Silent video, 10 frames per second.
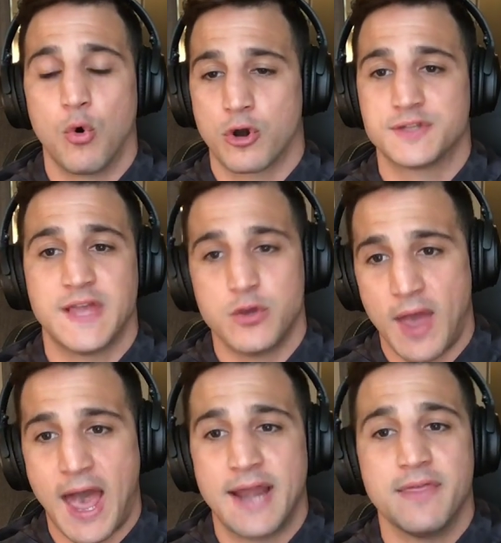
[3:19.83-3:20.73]
orders that you
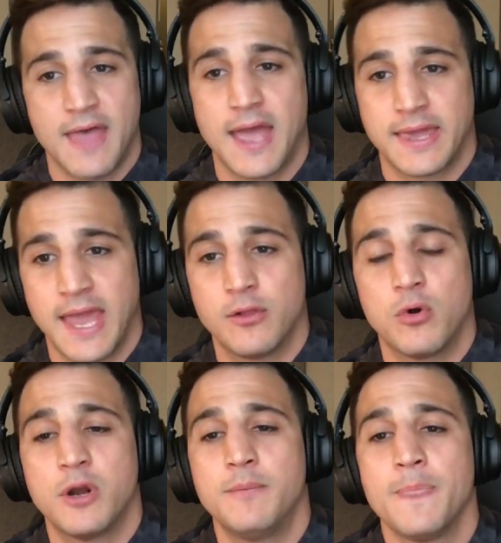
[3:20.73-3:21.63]
had in that
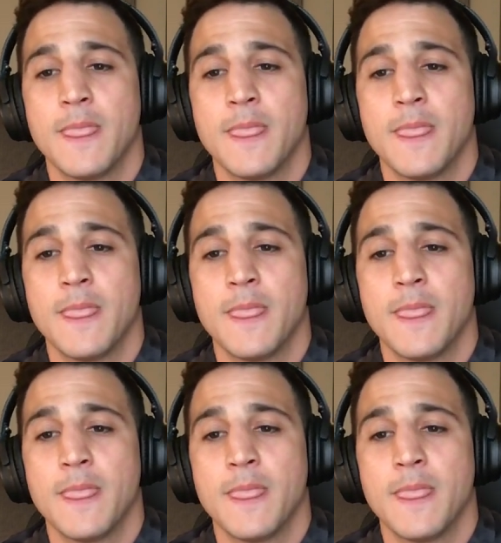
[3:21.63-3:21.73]
Gaylord,